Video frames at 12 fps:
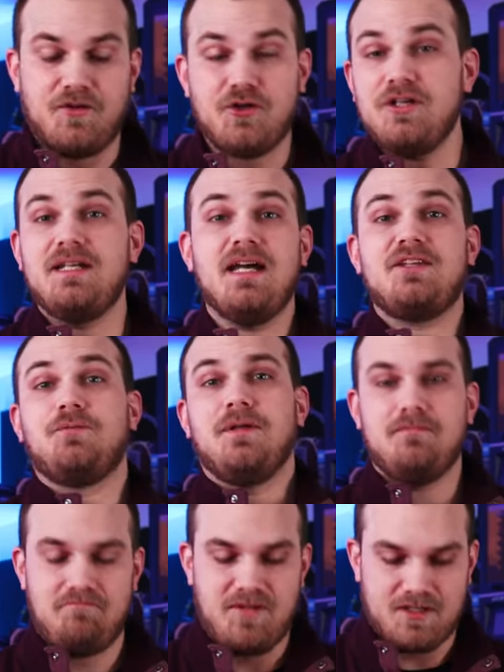if you couldn't guess
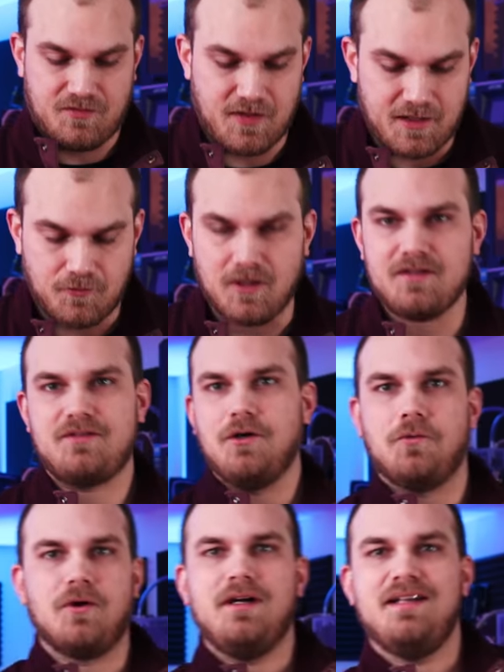what this fan was,
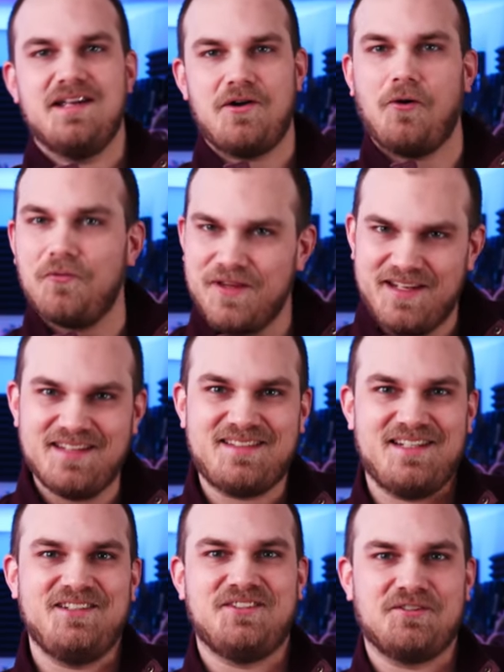don't worry. It only
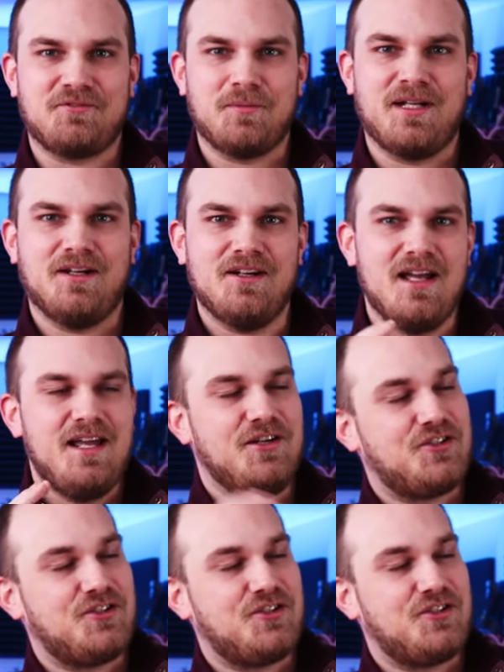gets easier from here.